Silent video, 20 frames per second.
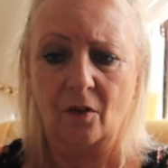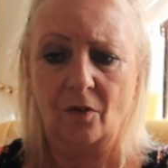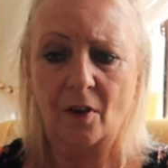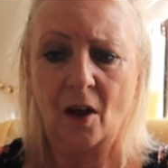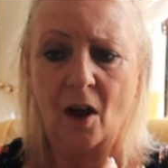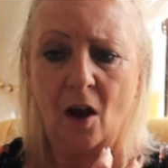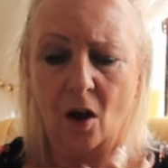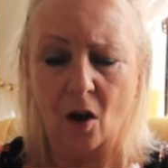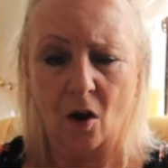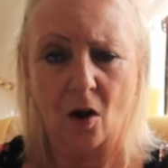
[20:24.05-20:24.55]

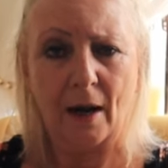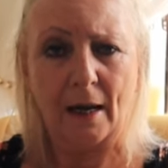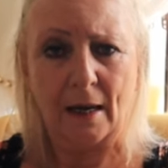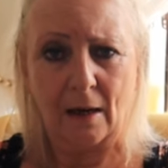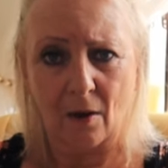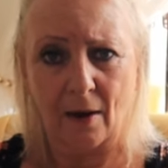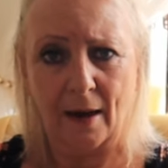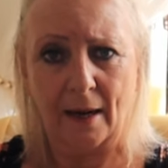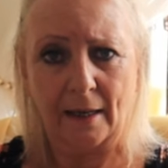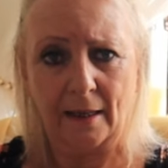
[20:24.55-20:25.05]
that
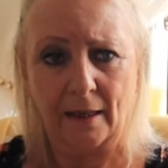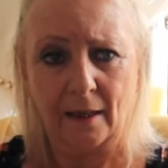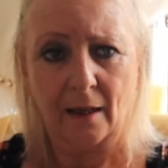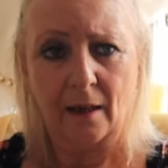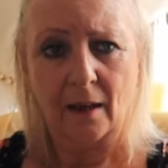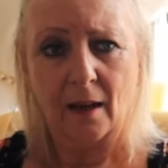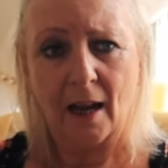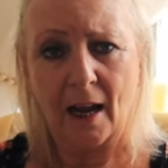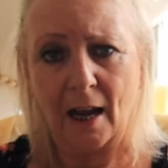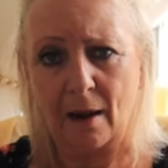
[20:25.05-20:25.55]
highlight
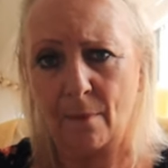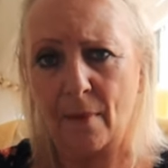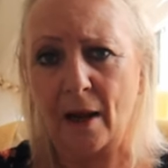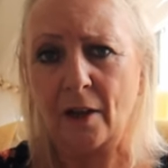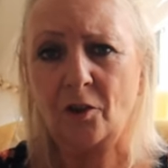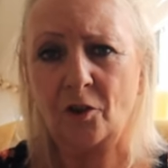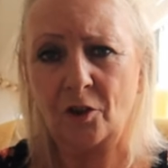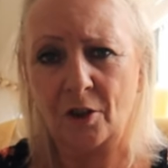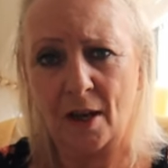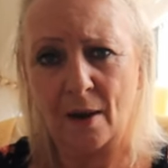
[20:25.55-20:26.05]
how
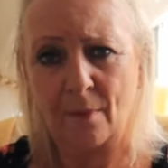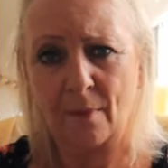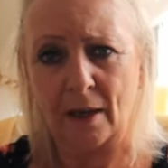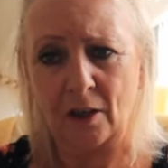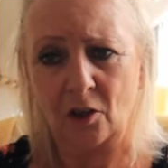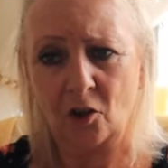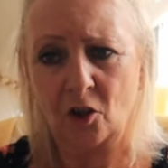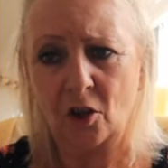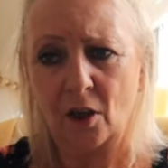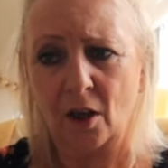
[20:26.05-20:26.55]
much
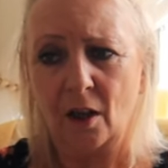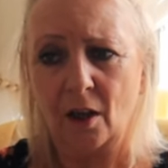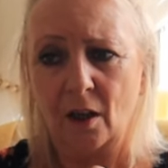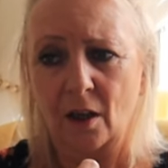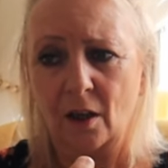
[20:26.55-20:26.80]
damage